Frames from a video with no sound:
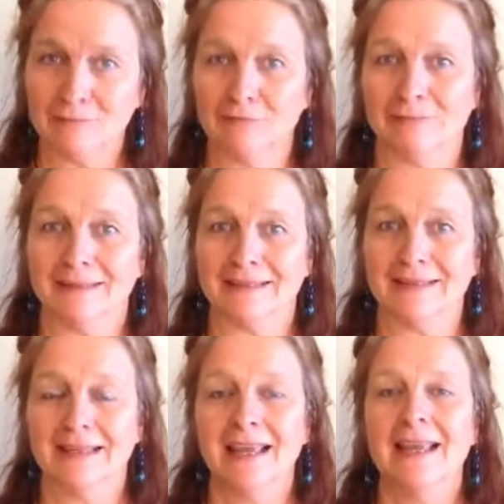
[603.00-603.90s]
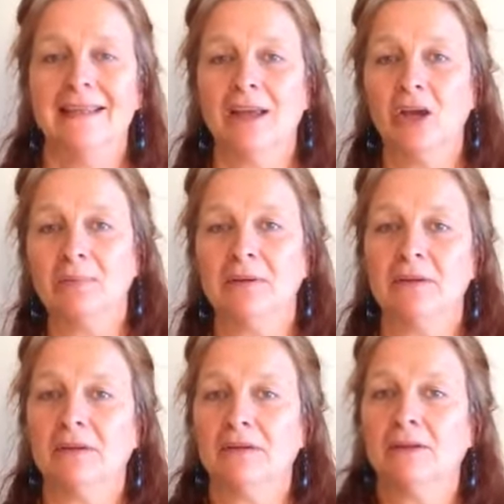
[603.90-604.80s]
movement to help
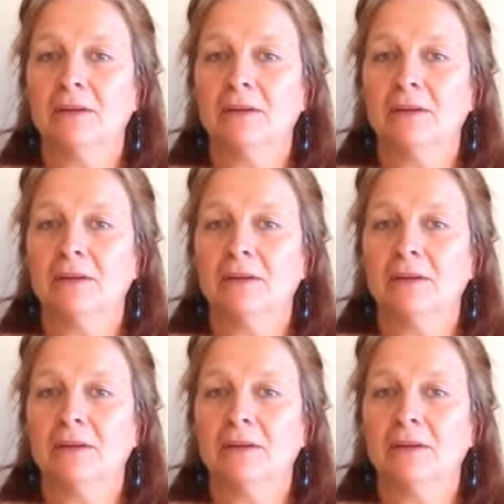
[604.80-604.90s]
you